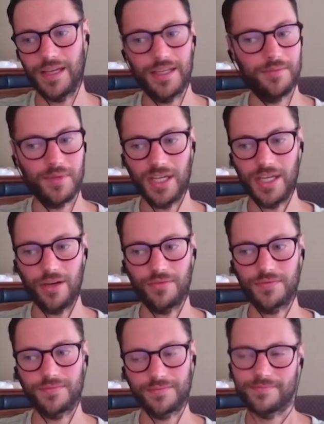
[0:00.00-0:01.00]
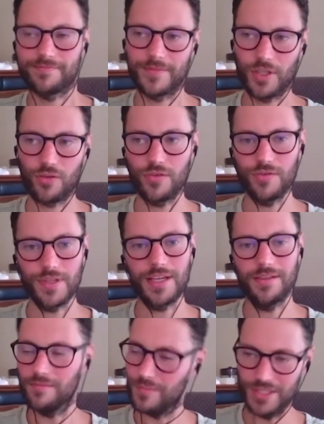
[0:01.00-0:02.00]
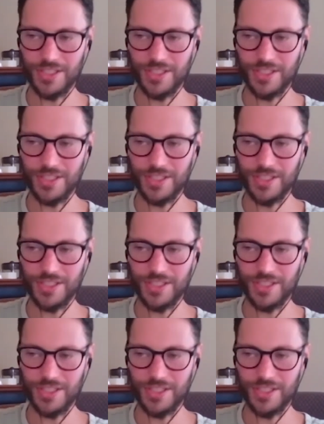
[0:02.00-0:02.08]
my health grew then, but the